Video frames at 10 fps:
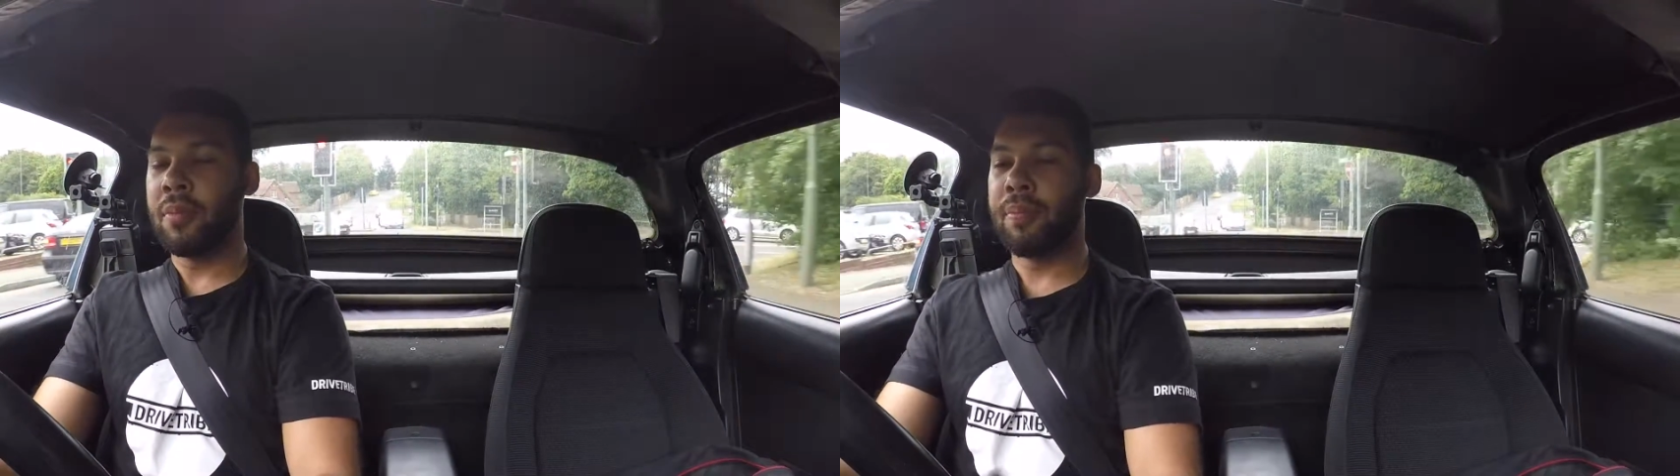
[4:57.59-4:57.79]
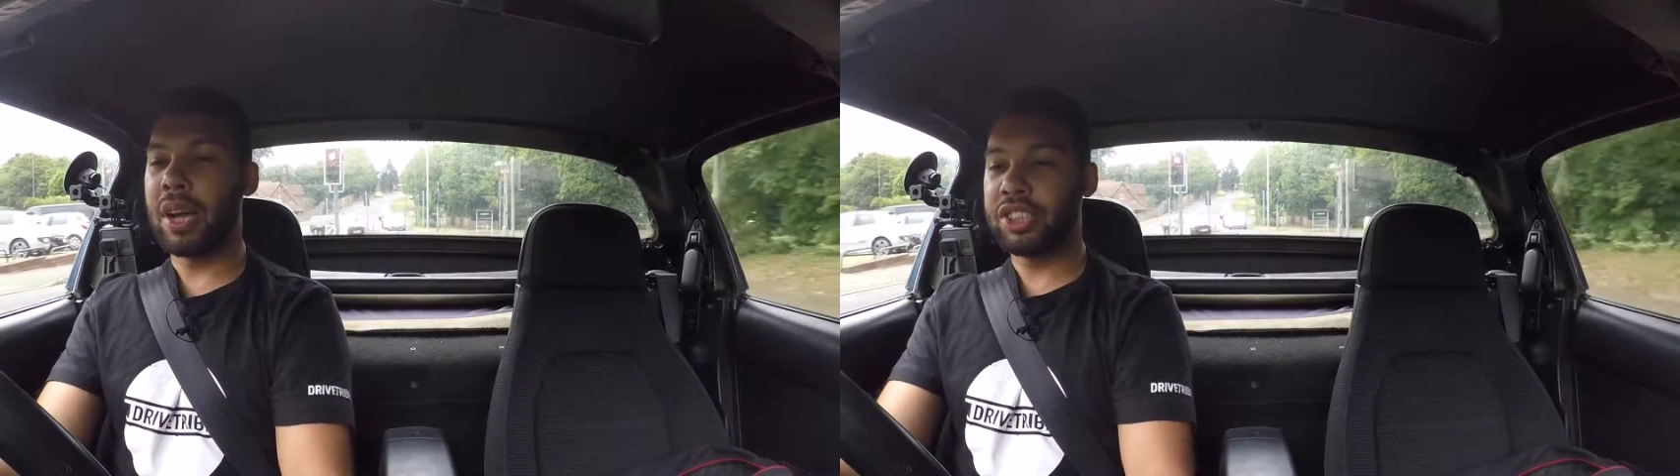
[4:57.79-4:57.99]

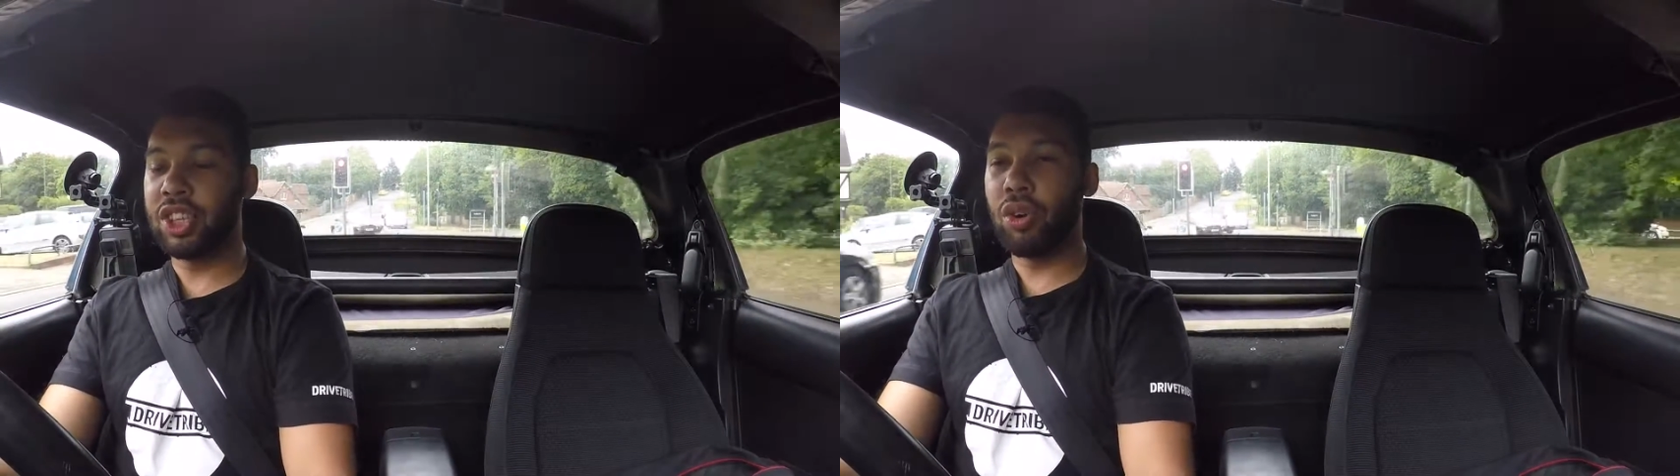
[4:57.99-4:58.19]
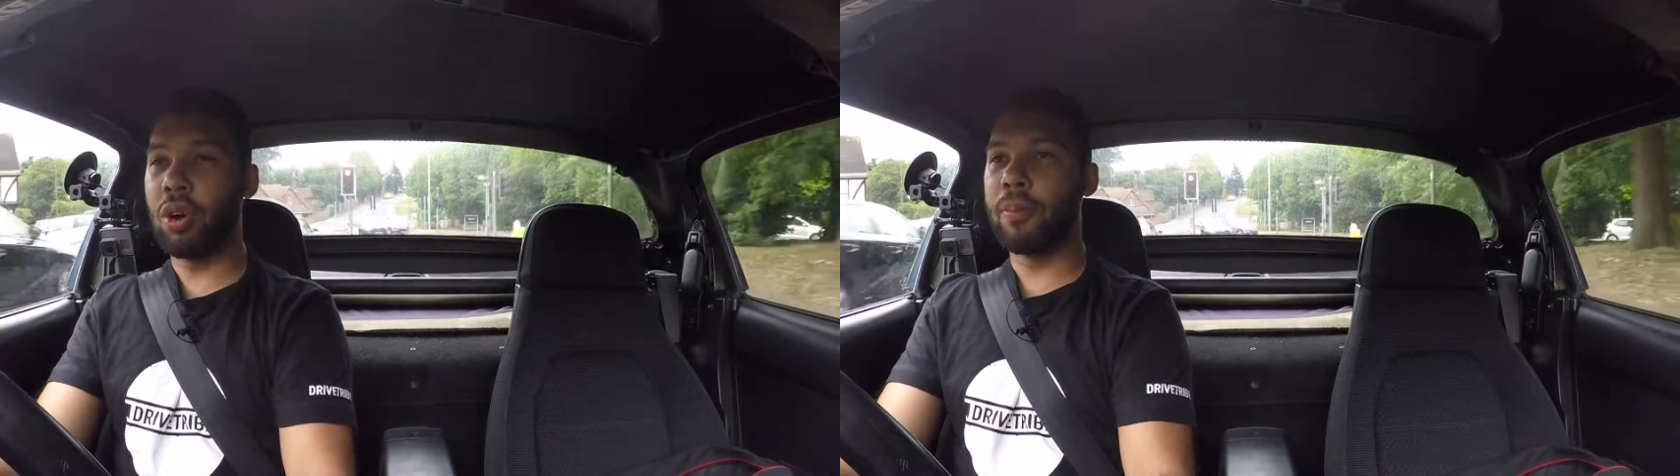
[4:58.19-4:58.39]
but it's
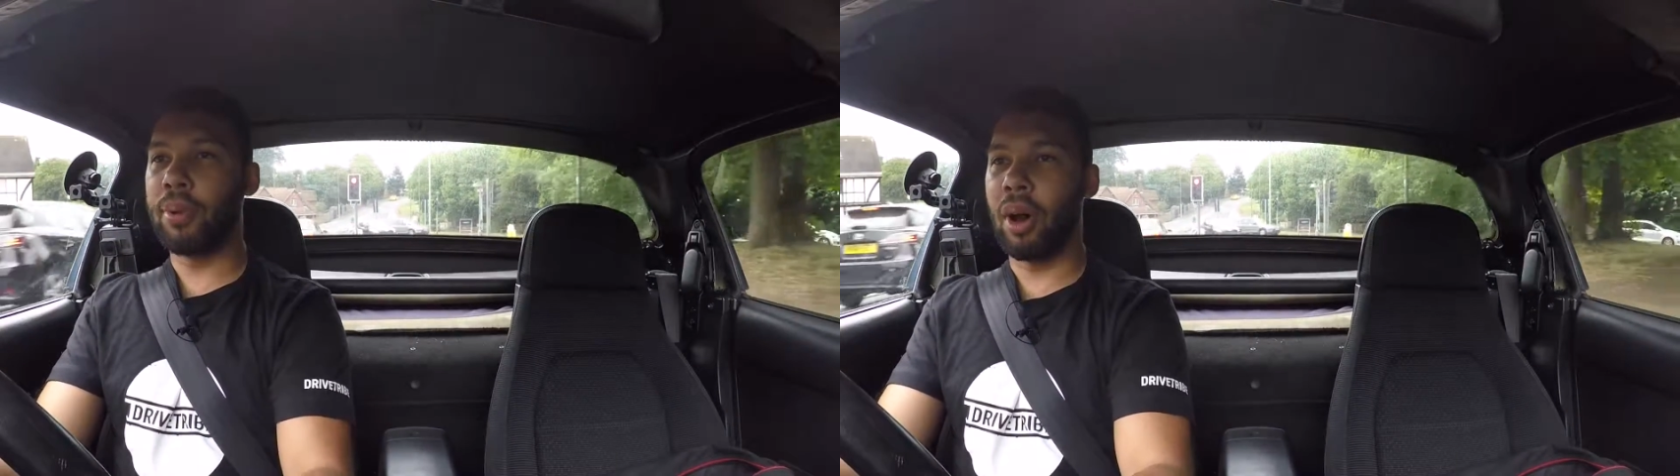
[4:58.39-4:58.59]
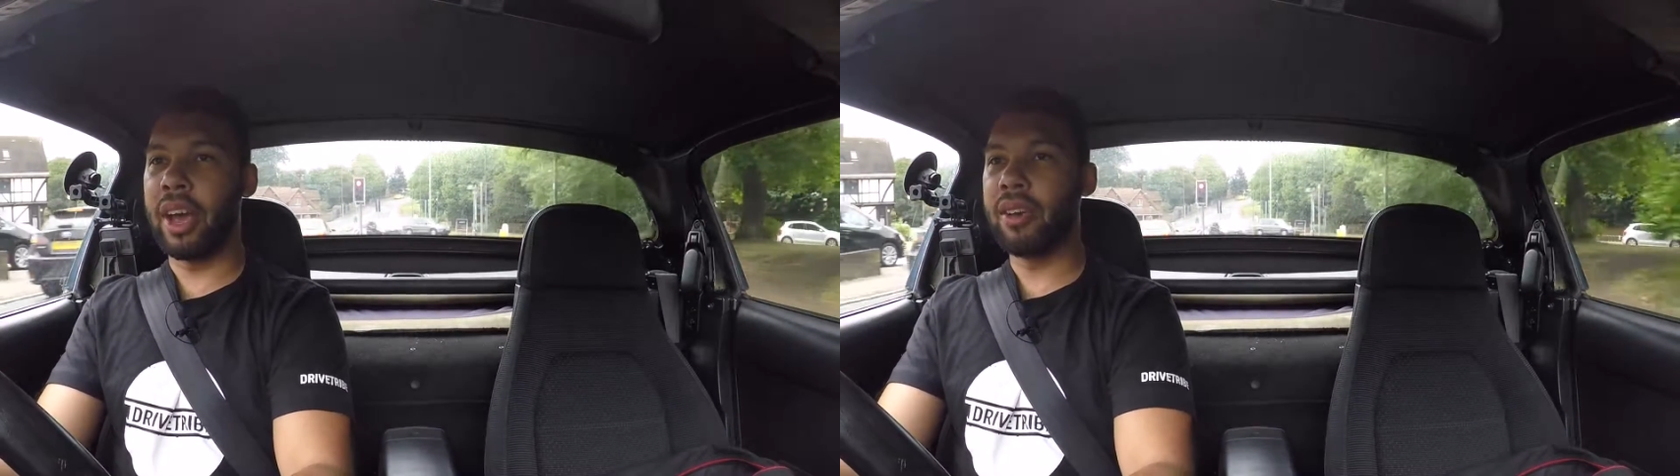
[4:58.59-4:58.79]
still
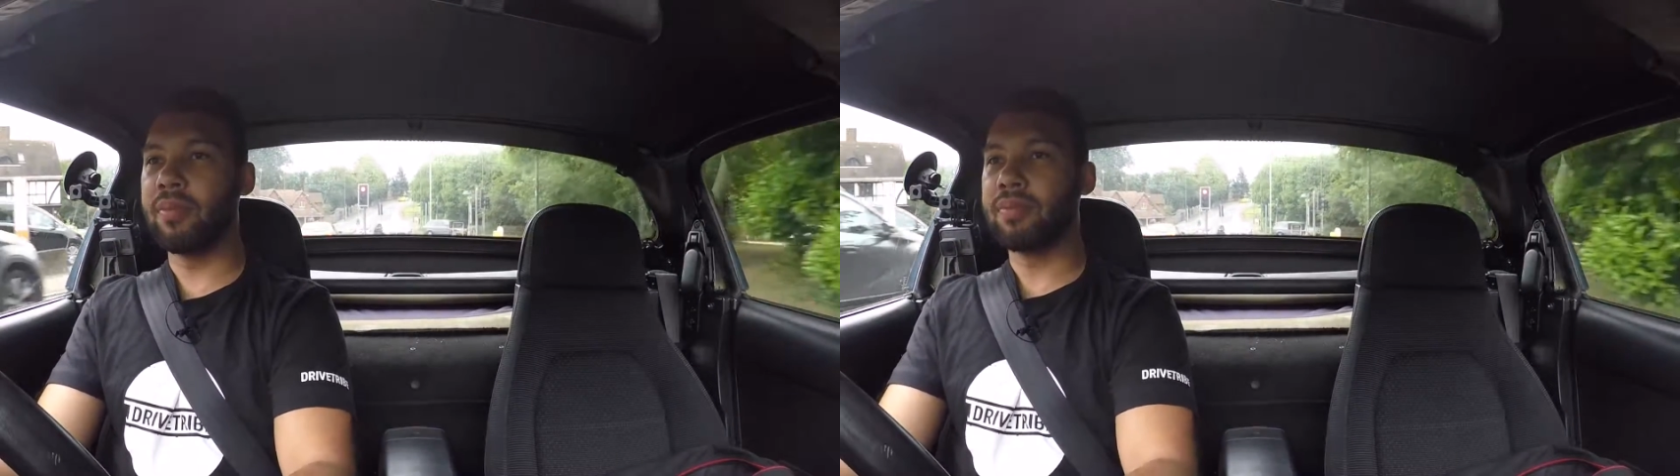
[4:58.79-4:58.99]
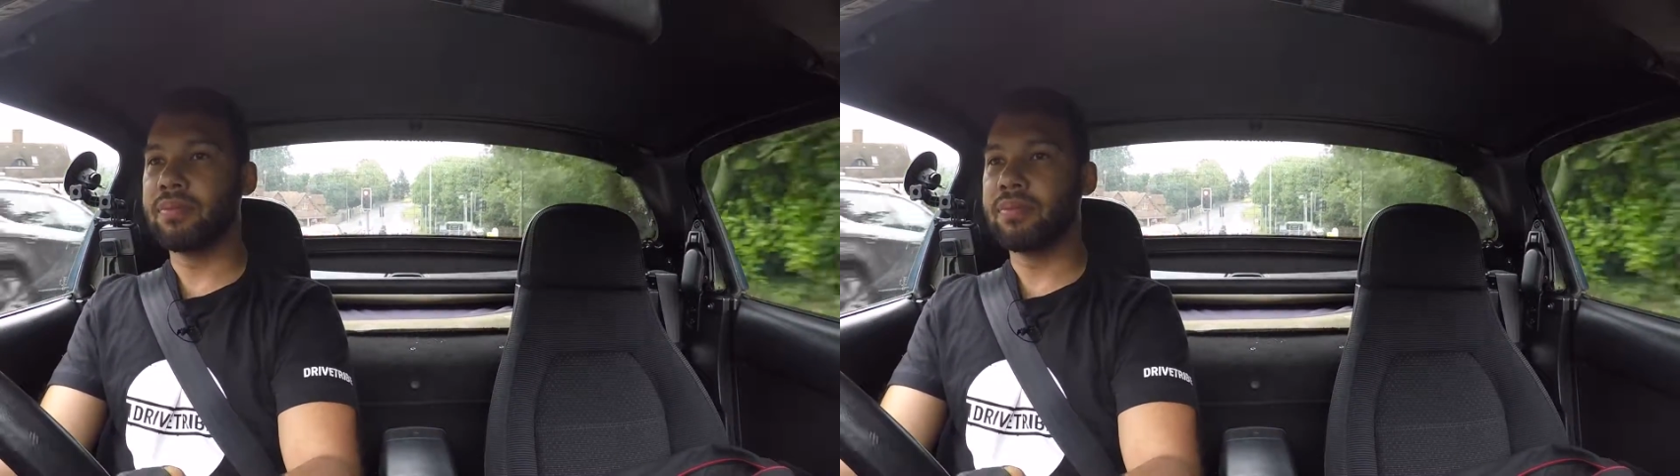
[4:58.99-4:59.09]
compliant.